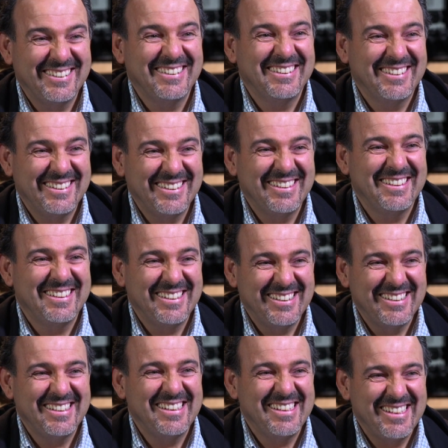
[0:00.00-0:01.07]
switch is still
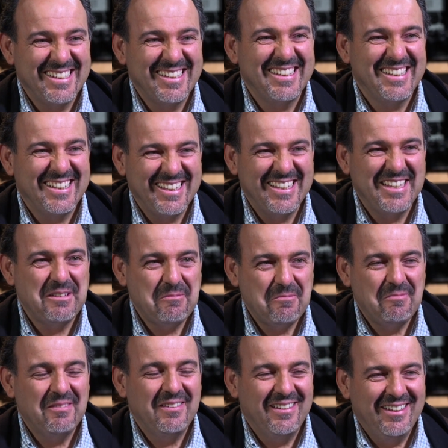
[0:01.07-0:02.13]
there, the VTR
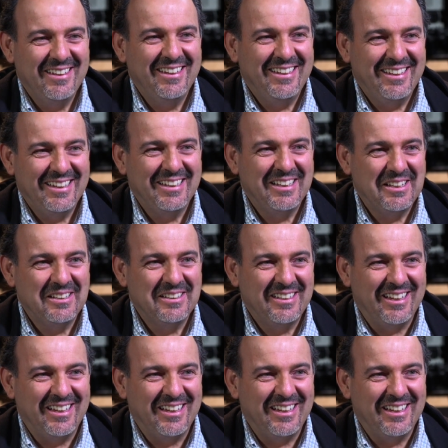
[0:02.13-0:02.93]
switch is still there.